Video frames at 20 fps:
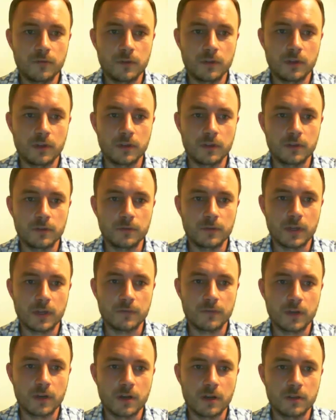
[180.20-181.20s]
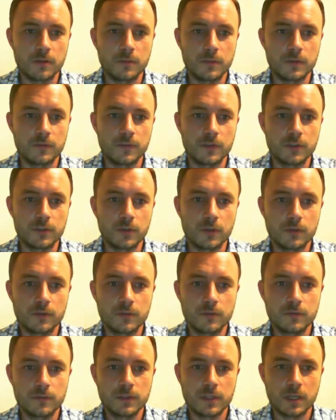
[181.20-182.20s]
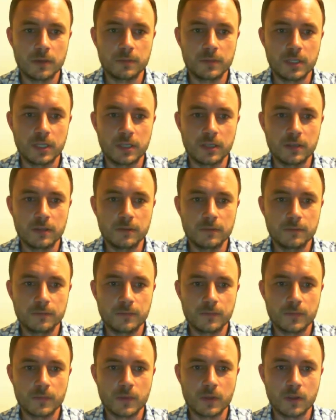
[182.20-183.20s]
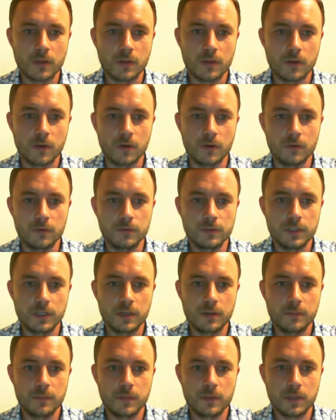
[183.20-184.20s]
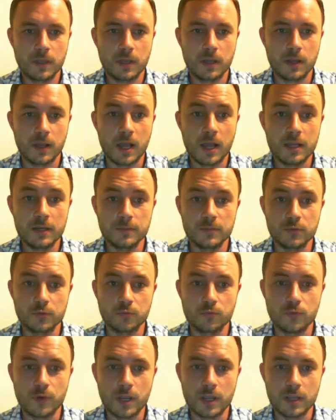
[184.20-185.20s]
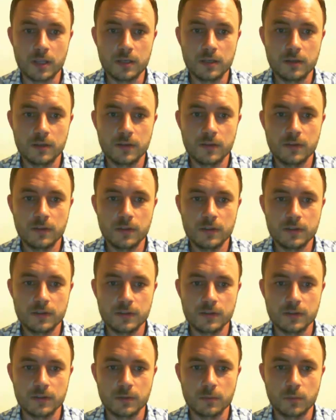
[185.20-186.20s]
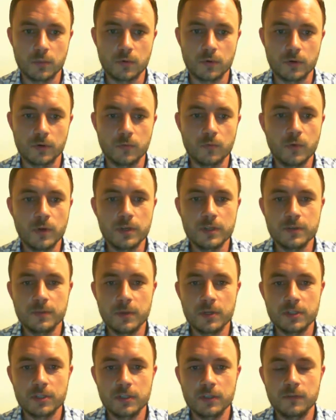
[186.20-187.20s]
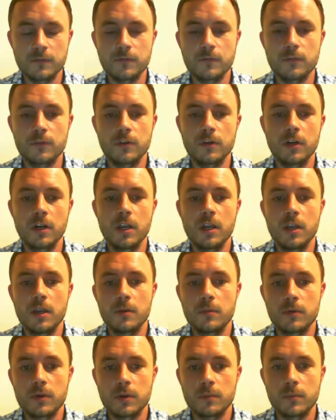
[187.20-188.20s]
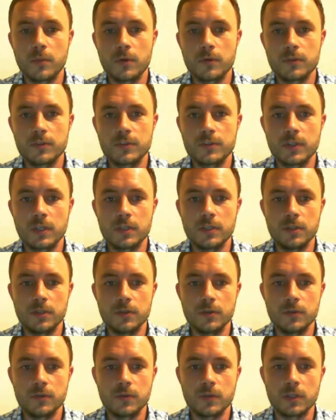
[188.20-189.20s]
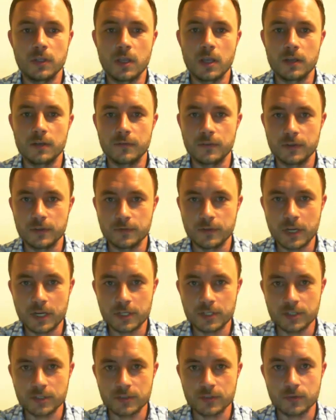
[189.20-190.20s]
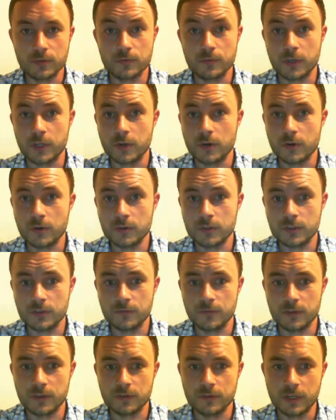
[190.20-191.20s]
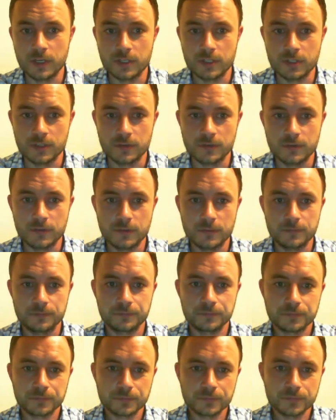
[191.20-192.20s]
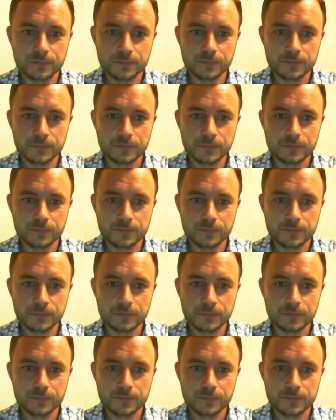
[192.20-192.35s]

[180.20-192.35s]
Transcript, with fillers: of all, uh, we have a column of the total, time taken, own time, uh, items read. This is an important one, especially for components that do a lot of iterations or recursive iterations.